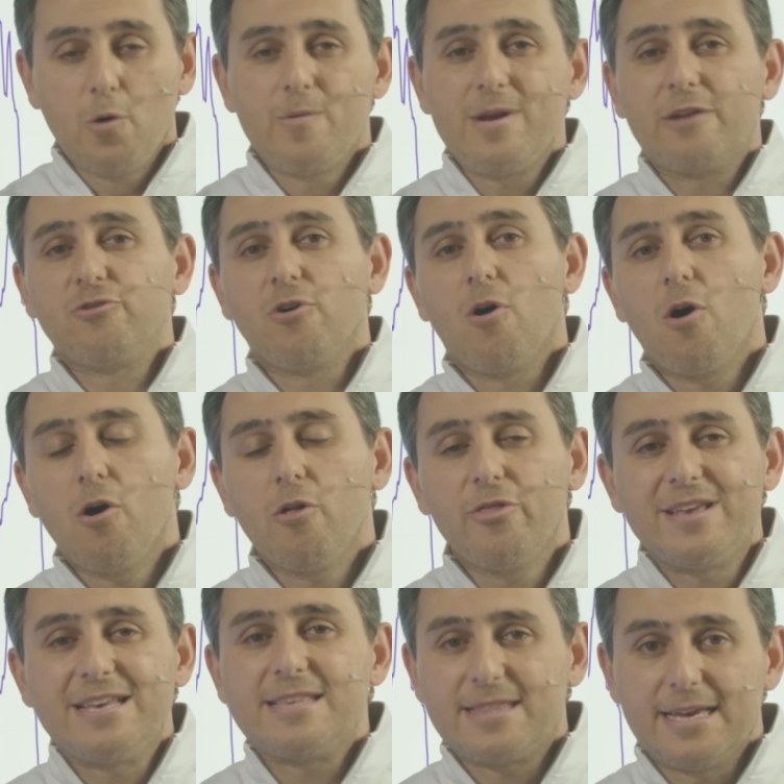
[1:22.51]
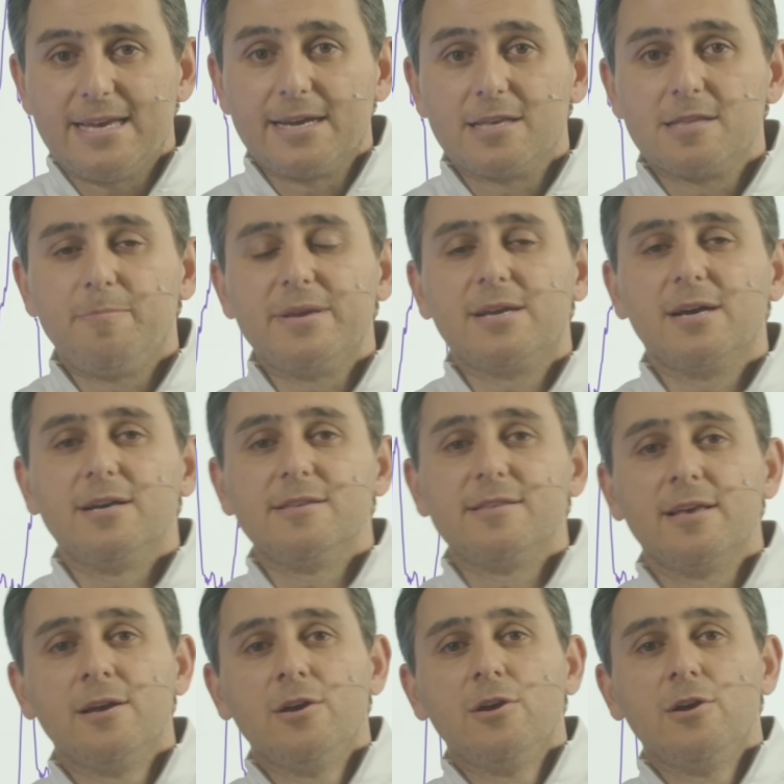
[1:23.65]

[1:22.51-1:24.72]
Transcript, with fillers: react to all these things because